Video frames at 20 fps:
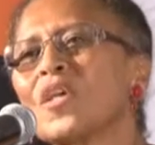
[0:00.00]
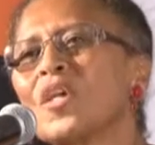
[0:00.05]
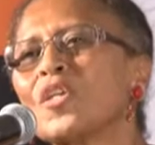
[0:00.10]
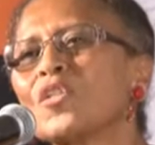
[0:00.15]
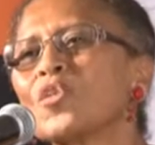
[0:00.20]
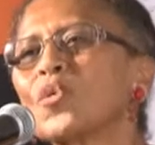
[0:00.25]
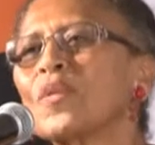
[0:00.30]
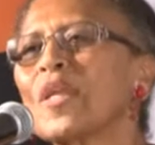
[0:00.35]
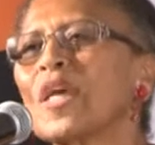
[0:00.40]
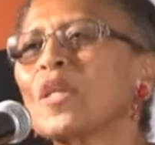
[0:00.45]

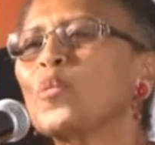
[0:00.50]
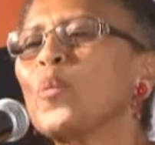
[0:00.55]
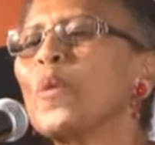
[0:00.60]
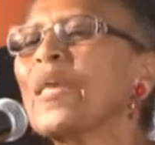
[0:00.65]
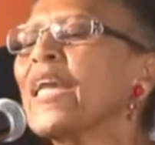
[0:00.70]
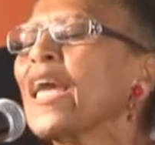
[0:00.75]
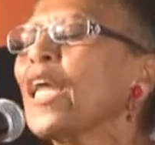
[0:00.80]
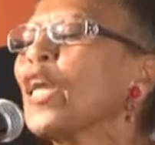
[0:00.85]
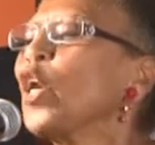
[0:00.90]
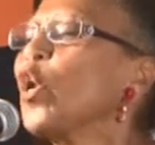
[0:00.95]
so that we
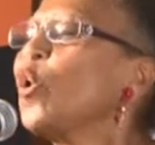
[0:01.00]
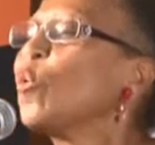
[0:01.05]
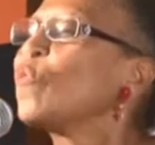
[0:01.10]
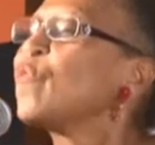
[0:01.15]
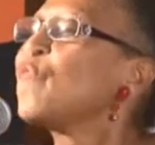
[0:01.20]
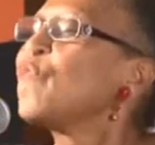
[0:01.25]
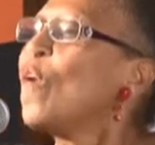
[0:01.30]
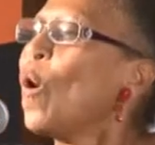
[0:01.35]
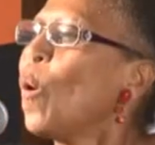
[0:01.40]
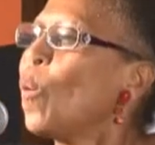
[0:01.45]
can look
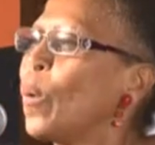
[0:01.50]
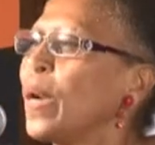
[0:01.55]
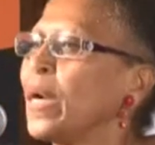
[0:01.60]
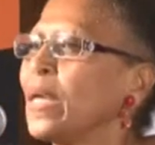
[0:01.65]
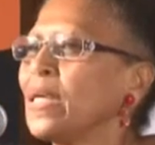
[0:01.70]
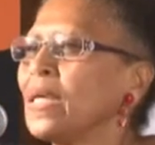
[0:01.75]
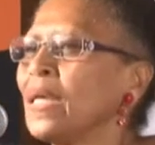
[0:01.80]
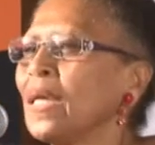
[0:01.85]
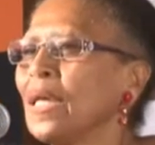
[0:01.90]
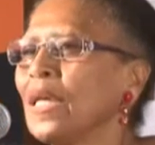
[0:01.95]
forward
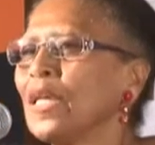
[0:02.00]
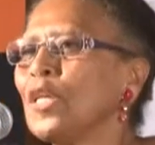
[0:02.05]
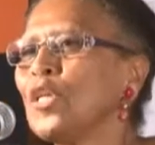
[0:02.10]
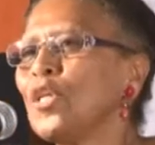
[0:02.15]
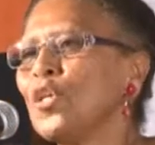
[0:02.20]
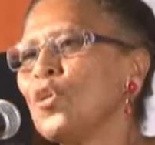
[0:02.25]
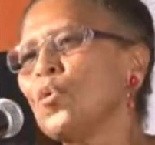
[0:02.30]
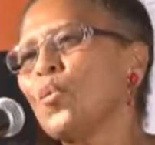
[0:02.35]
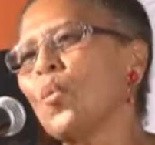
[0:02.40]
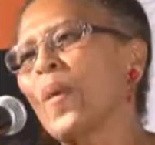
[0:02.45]
in
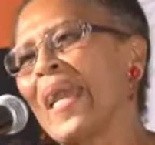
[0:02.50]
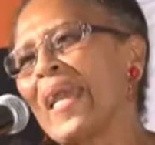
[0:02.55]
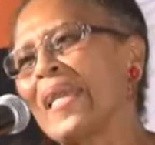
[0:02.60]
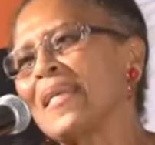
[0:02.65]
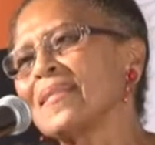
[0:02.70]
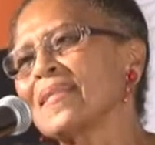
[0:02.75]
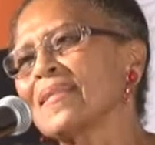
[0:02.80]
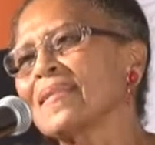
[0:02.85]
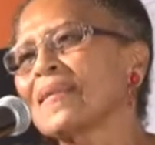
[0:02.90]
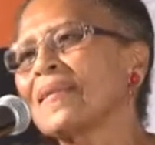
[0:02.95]
new
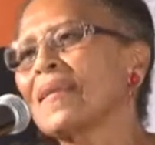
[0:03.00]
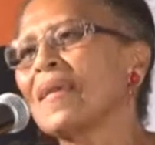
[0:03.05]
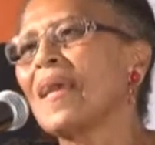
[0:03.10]
ways.